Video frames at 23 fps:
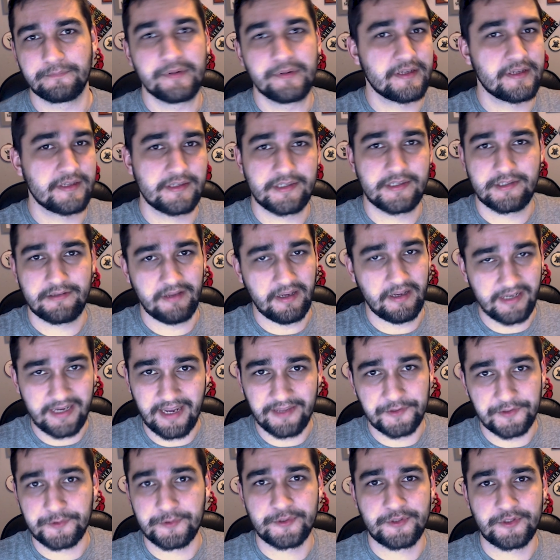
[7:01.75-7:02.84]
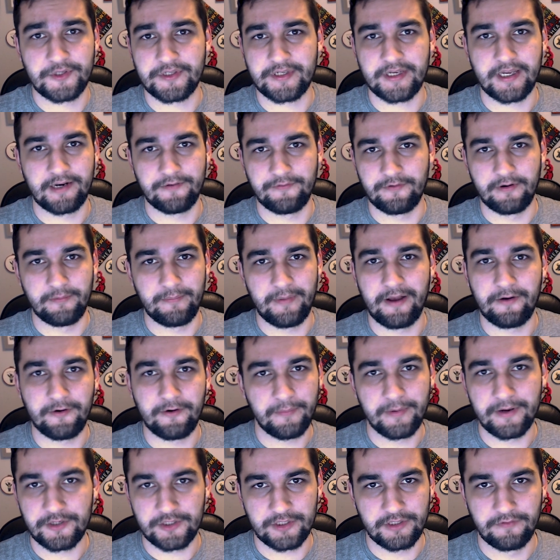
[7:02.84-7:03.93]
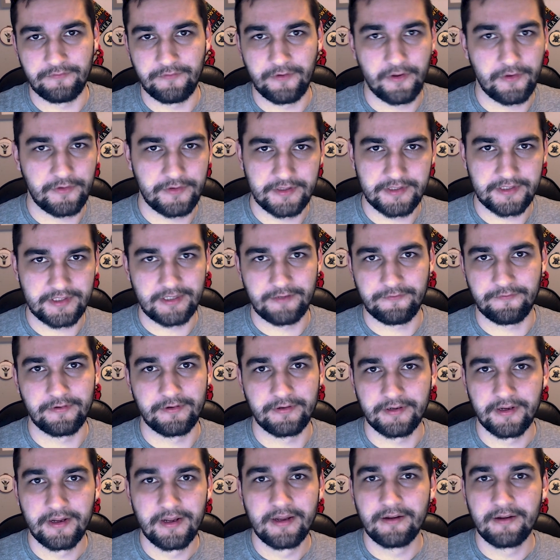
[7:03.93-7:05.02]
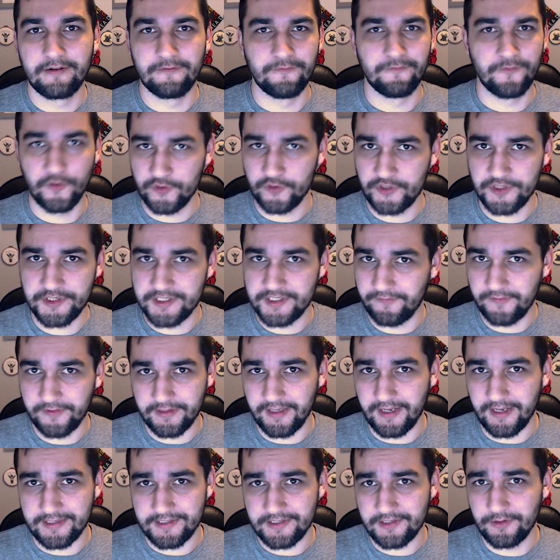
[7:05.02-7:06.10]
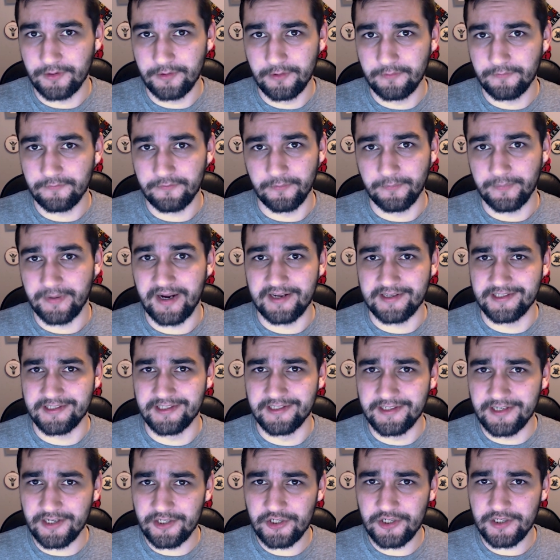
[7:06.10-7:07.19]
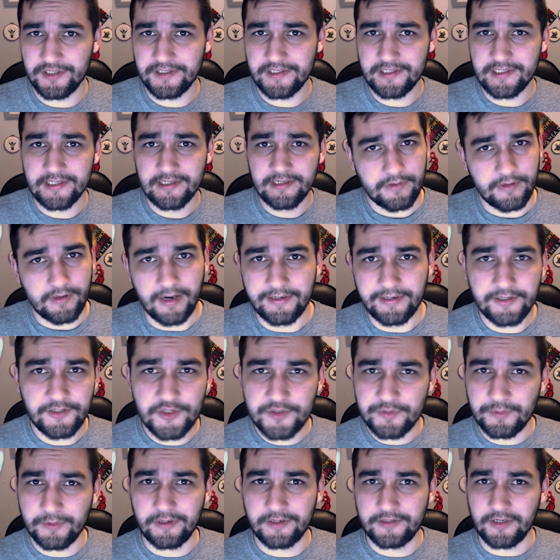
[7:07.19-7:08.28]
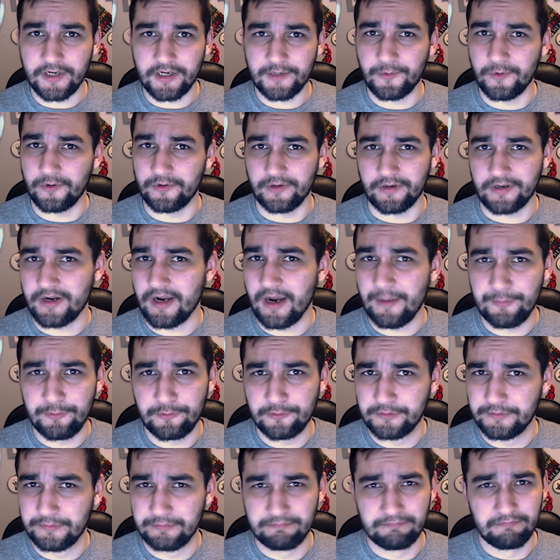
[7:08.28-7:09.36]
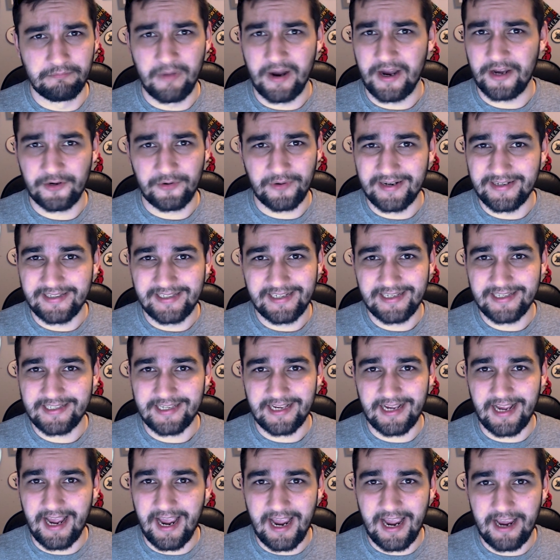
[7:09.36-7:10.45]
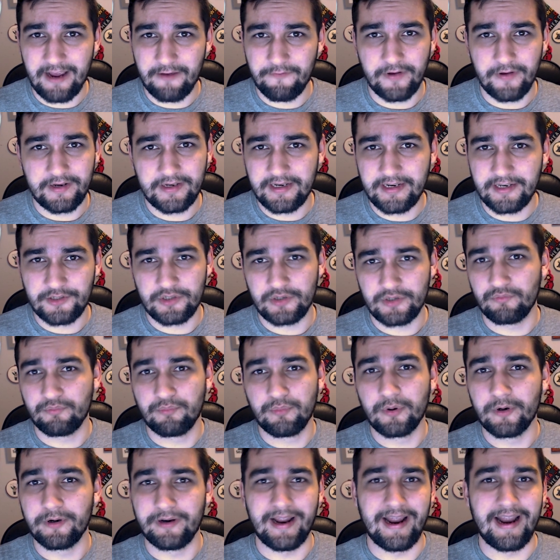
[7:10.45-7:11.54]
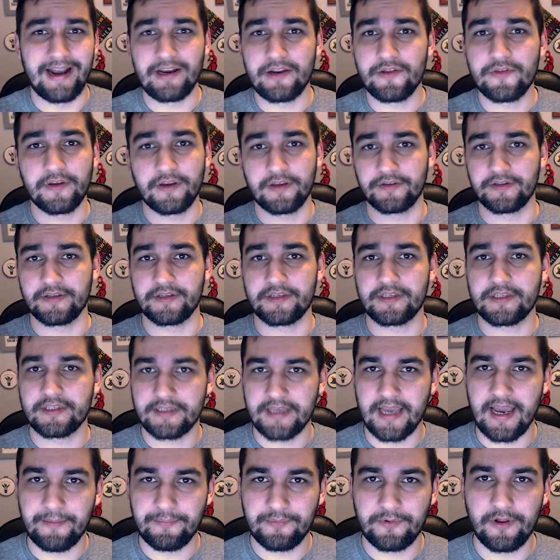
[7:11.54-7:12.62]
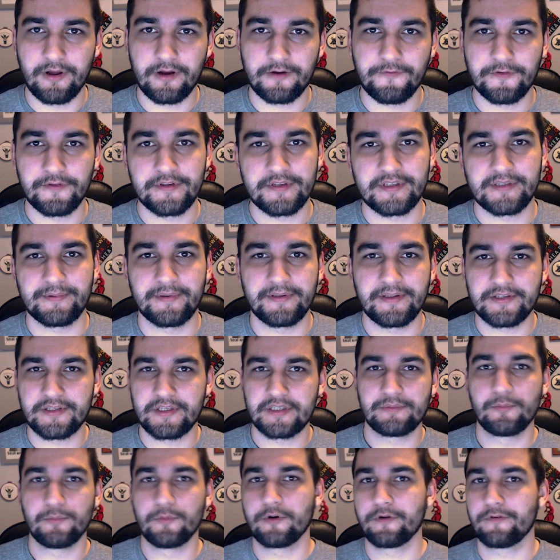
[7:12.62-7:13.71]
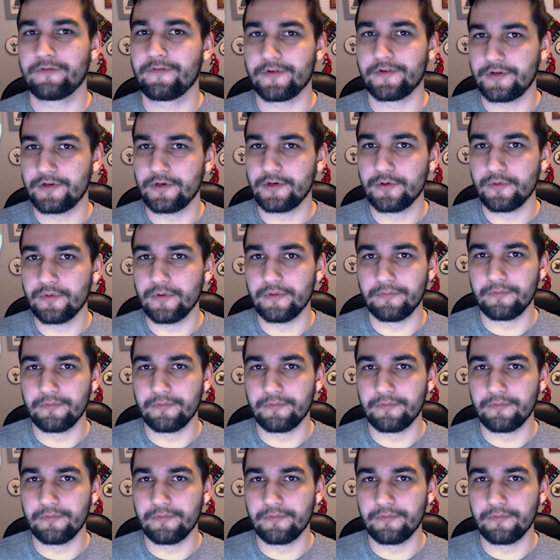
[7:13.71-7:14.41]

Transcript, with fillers: because again, this was just kind of an amalgamation of all these different versions of the Glass Golem from past editions. I did just want to talk about a couple minor ideas I have. I didn't actually put anything in the stat block for this, but this is more for you.